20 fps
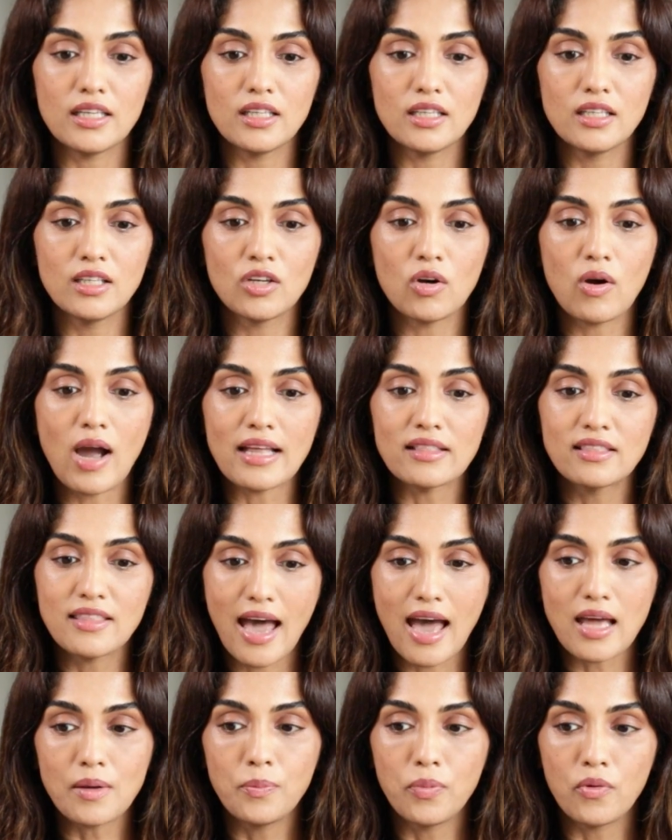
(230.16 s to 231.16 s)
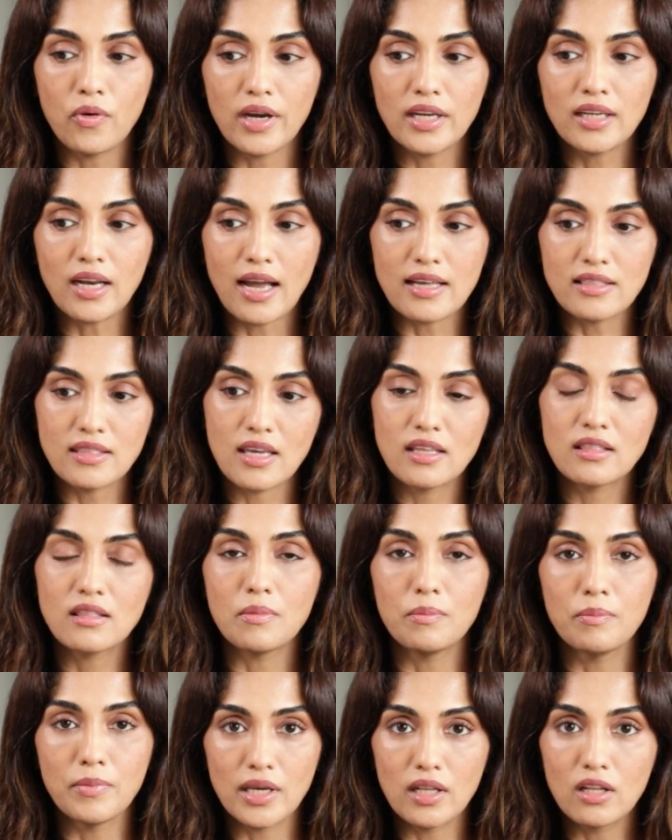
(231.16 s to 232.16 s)
you know, at that point, I think
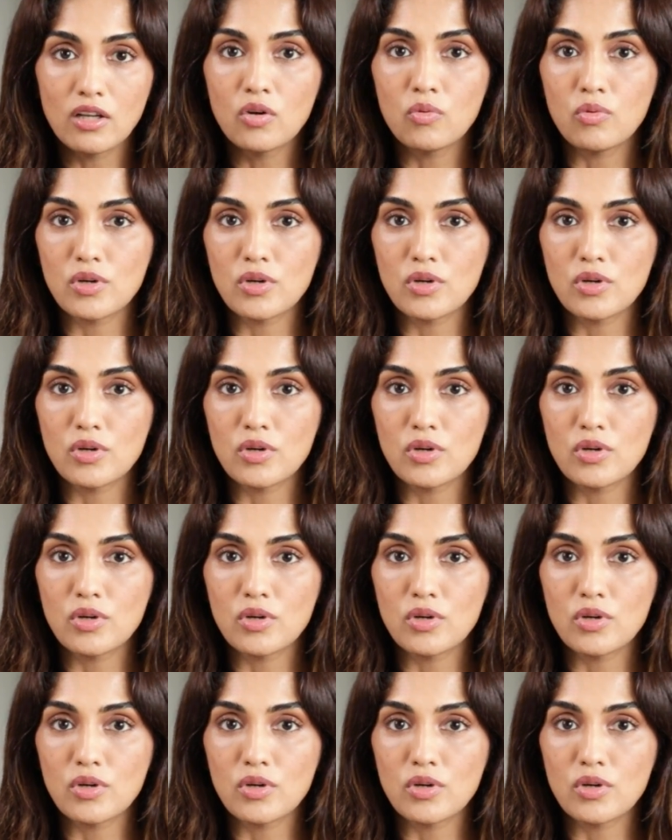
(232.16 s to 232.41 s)
the milk